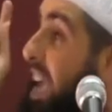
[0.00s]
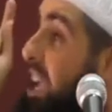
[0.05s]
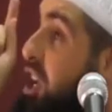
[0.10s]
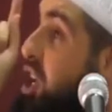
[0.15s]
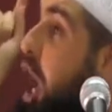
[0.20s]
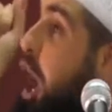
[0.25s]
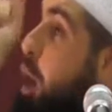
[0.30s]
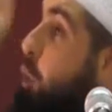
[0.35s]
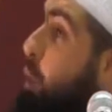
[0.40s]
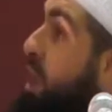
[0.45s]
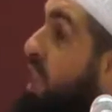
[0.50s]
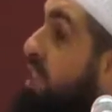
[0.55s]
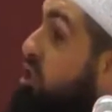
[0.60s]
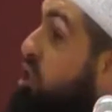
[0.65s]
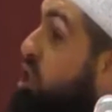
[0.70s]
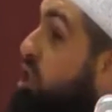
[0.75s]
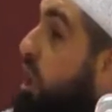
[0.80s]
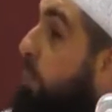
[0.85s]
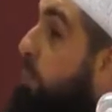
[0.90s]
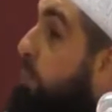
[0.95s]
and
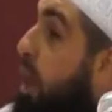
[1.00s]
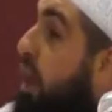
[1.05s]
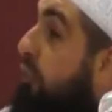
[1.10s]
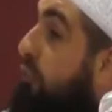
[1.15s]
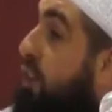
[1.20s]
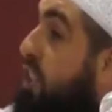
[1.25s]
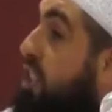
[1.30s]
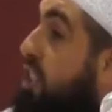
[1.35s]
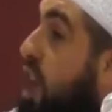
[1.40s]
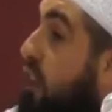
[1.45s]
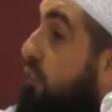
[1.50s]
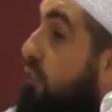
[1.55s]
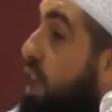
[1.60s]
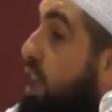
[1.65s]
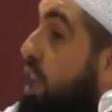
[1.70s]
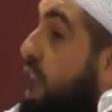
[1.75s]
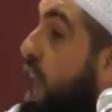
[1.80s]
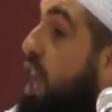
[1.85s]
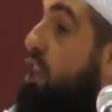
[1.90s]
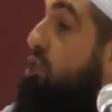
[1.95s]
going to the Prophet
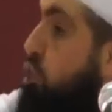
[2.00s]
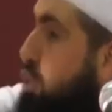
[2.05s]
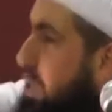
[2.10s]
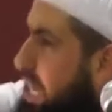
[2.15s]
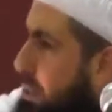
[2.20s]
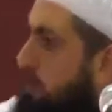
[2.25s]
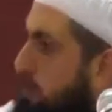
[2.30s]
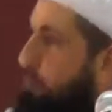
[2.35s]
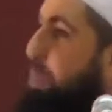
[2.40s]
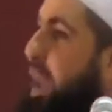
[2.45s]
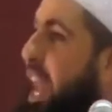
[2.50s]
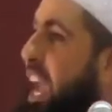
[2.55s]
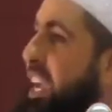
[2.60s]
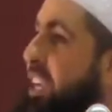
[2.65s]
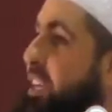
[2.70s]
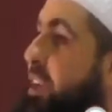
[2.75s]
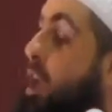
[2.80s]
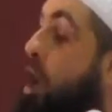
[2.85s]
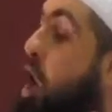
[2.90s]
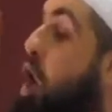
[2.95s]
of Allah to
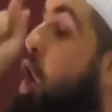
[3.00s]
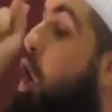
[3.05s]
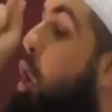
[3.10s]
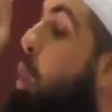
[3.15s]
complain,